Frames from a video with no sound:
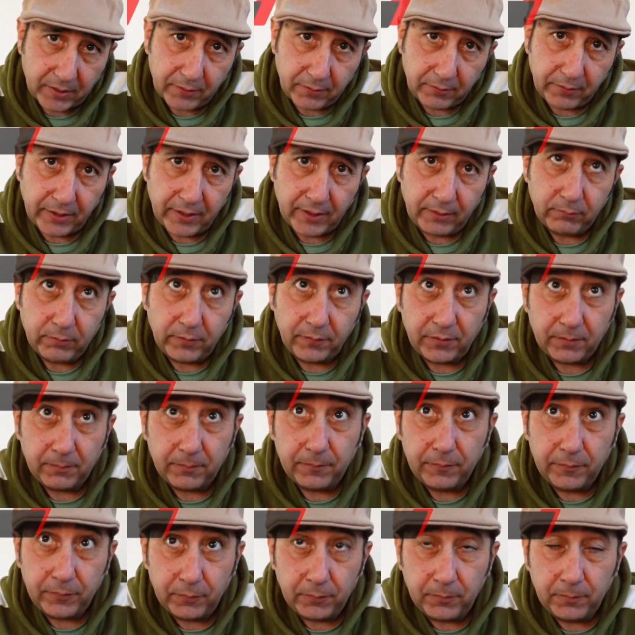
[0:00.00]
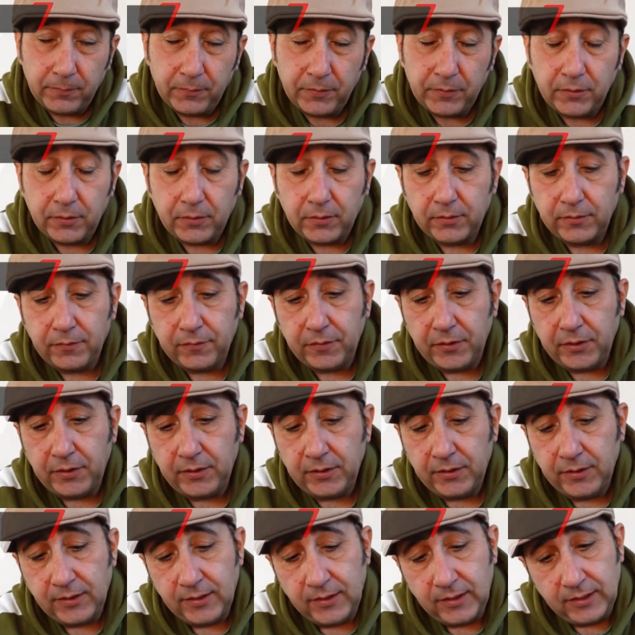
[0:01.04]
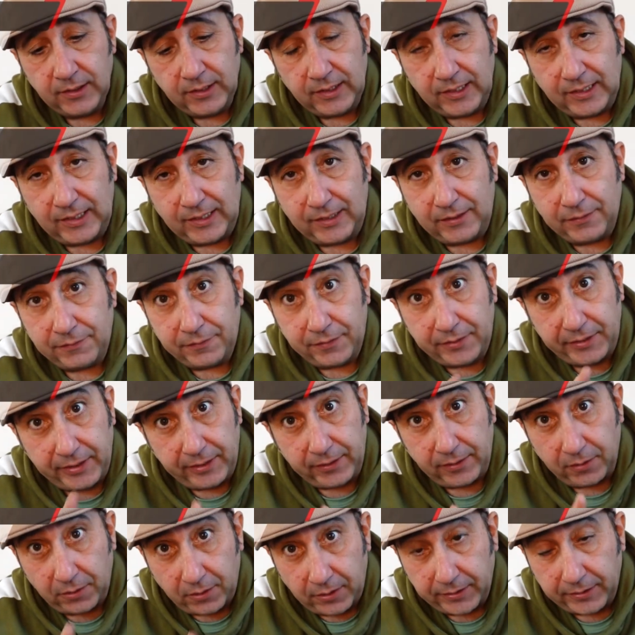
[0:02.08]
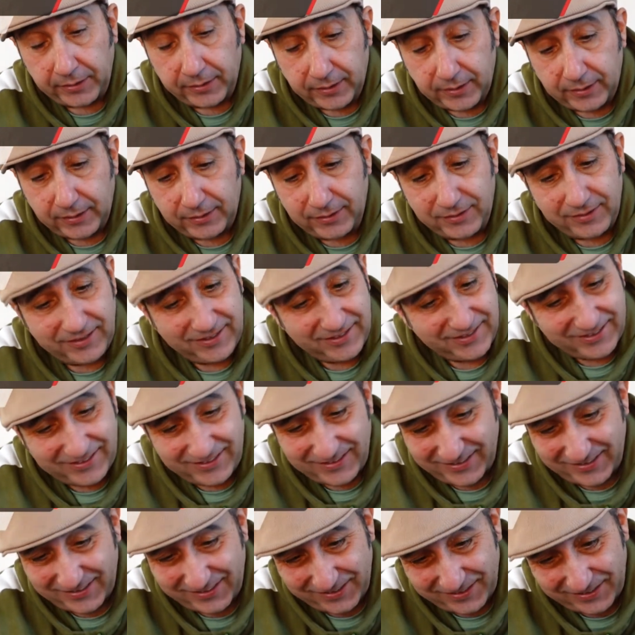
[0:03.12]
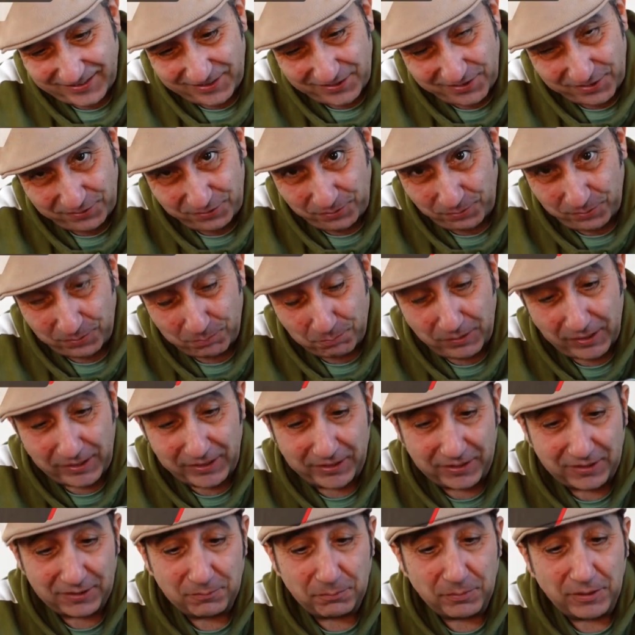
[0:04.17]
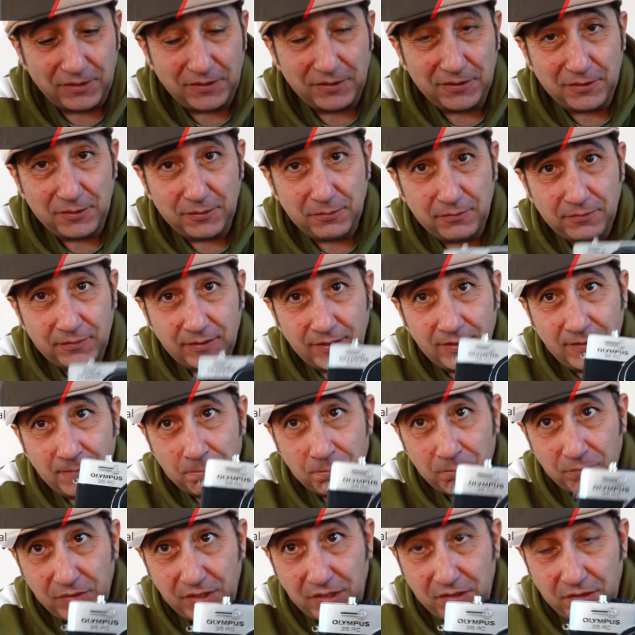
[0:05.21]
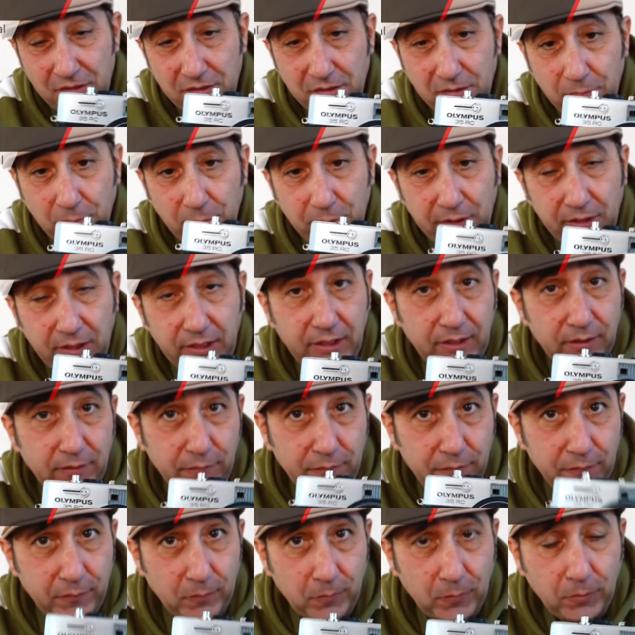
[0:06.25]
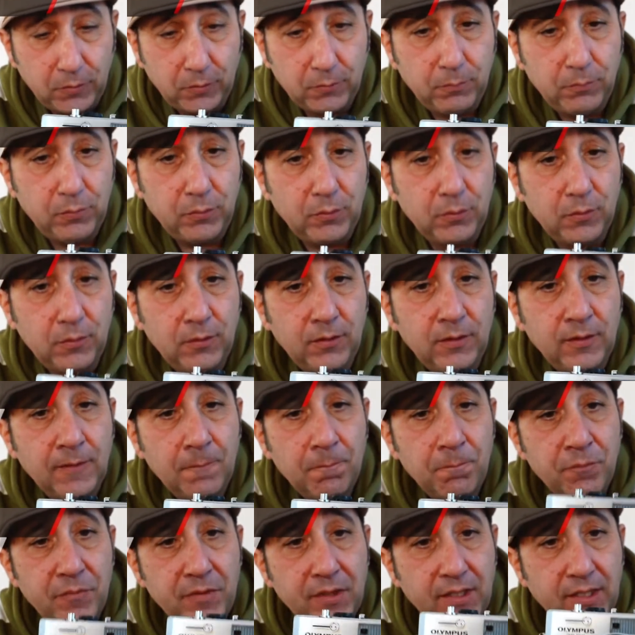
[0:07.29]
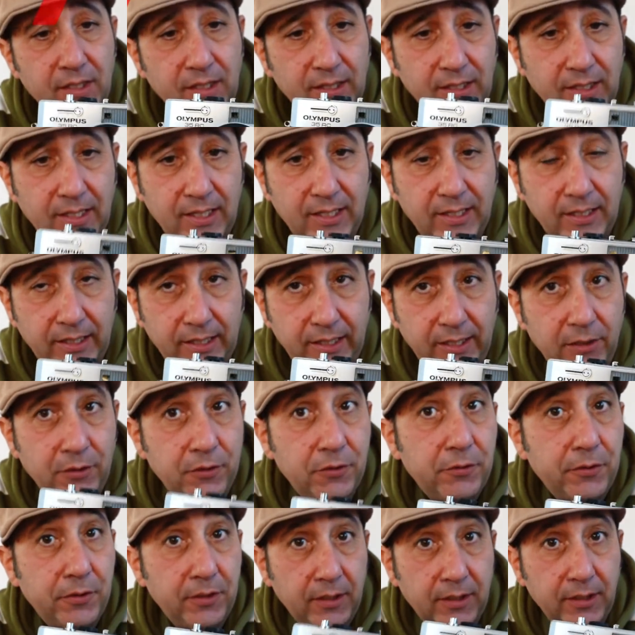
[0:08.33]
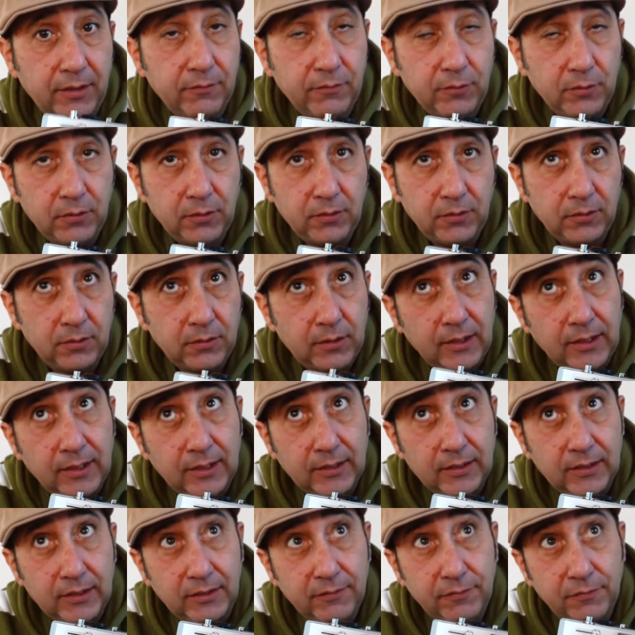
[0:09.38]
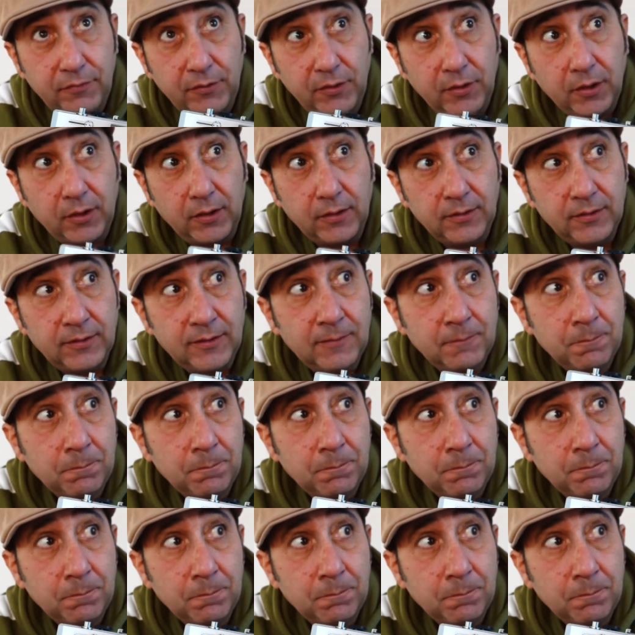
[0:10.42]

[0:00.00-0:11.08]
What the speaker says: around with some film photography, forget Leica, it's too bloody expensive. This is a really affordable entry level, if not